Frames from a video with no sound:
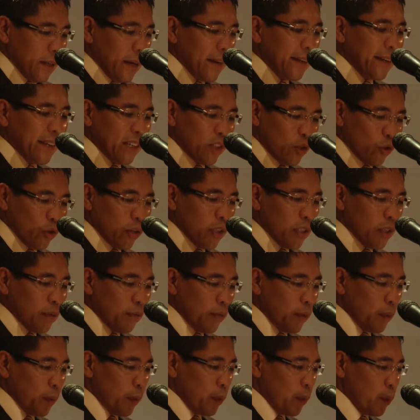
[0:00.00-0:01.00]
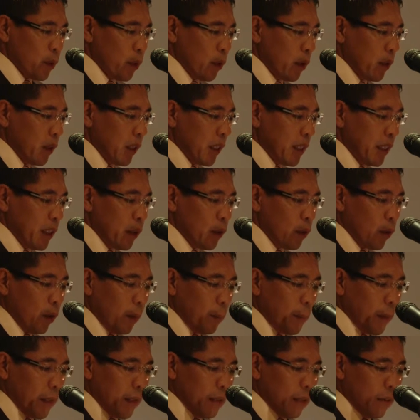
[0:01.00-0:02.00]
and exchange views on the key
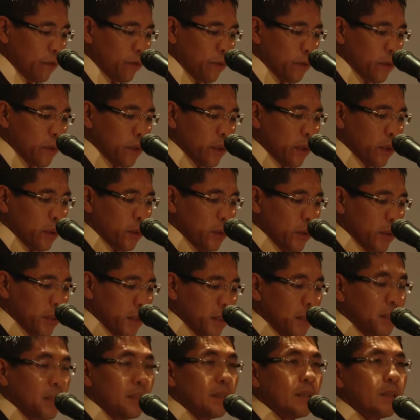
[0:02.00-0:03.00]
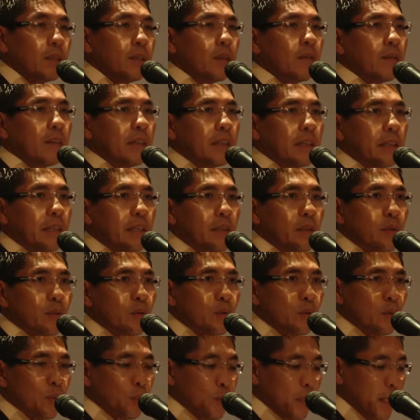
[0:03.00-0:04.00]
topic of food security over the
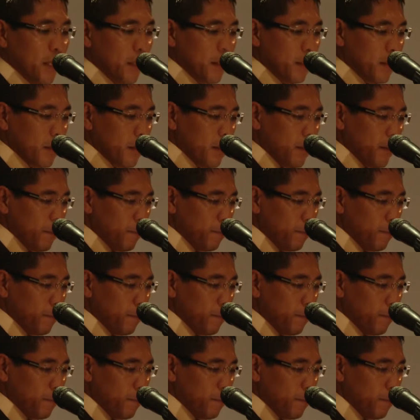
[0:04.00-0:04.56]
next 2 days.